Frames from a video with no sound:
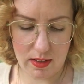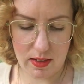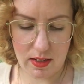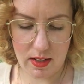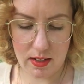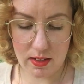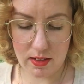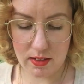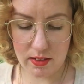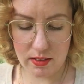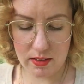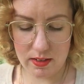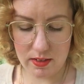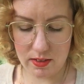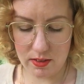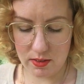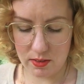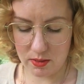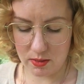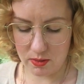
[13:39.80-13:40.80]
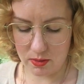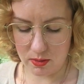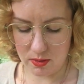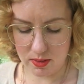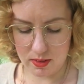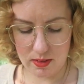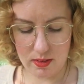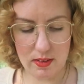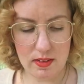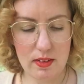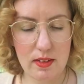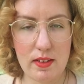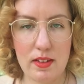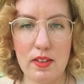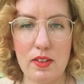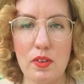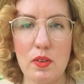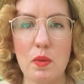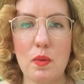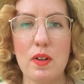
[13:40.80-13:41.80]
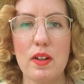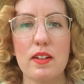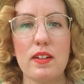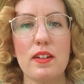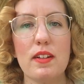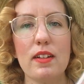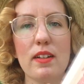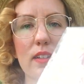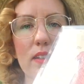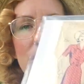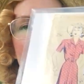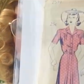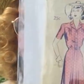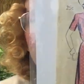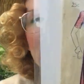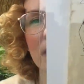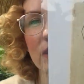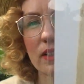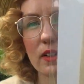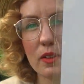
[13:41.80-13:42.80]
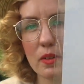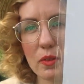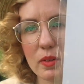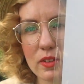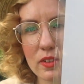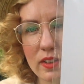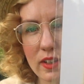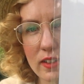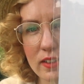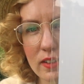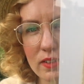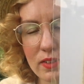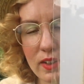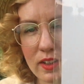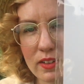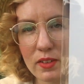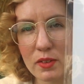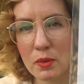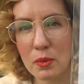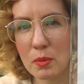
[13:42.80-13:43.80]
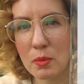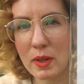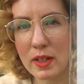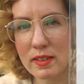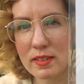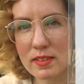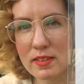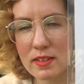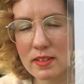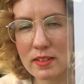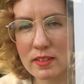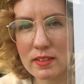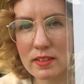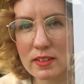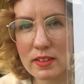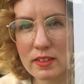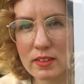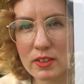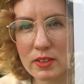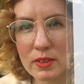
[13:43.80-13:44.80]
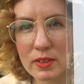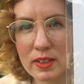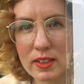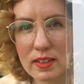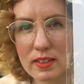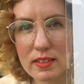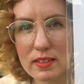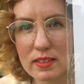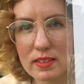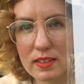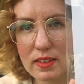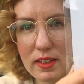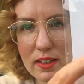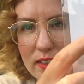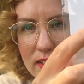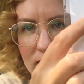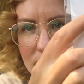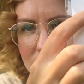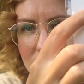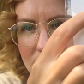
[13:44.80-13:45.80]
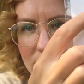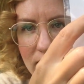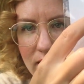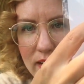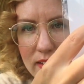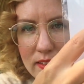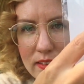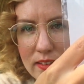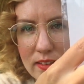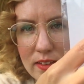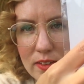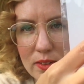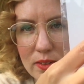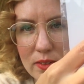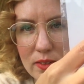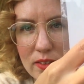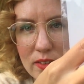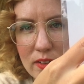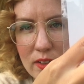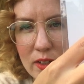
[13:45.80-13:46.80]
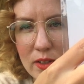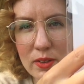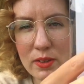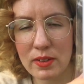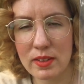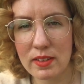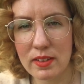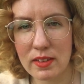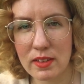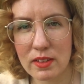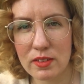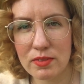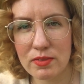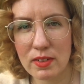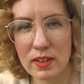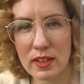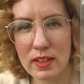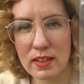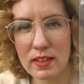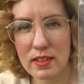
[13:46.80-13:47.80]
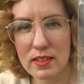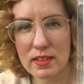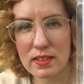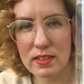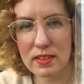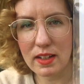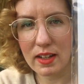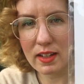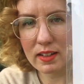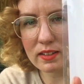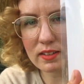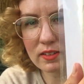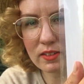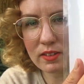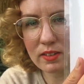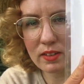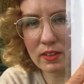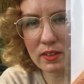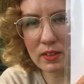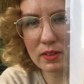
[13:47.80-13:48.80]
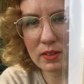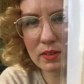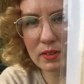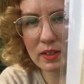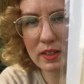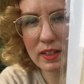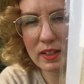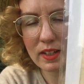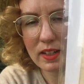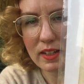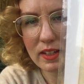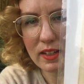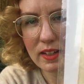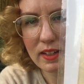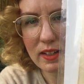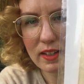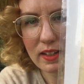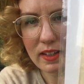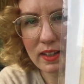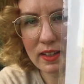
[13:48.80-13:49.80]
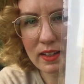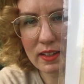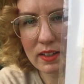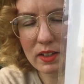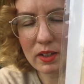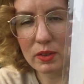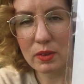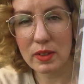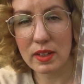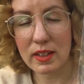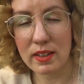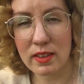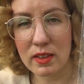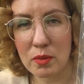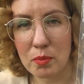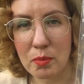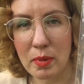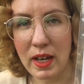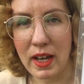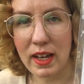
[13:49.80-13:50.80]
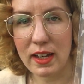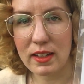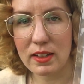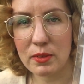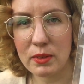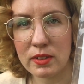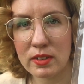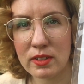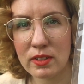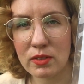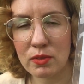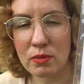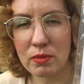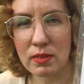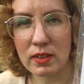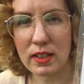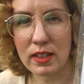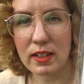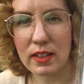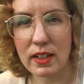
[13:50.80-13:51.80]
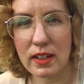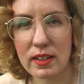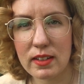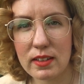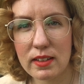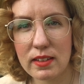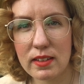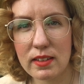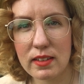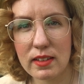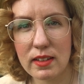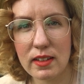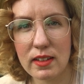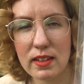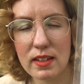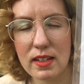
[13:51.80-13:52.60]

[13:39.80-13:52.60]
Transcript: I could do this one, which kind of has a Western look to it. Has those yokes in the front and also a yoke in the back, which is really nice.